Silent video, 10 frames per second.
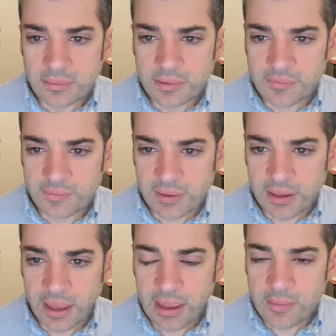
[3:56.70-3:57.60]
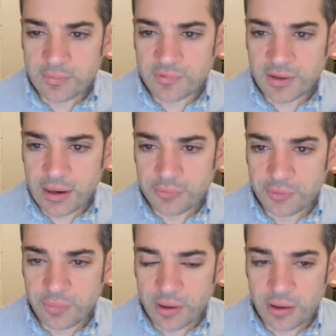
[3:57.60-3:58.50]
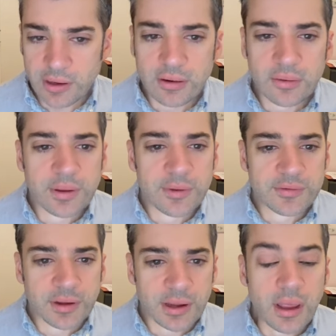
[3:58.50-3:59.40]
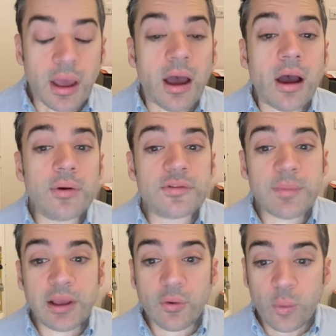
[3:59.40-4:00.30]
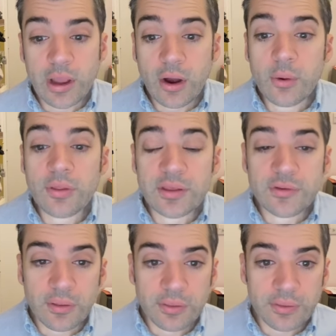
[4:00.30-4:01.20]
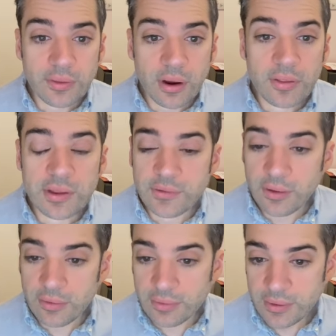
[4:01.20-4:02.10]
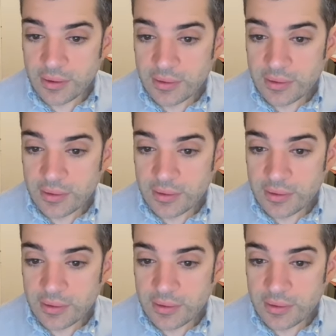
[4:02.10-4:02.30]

let's see, Hem's counterpart. Oh no, maybe it's not. Oh, it's make a wish. Oh, are these all are these all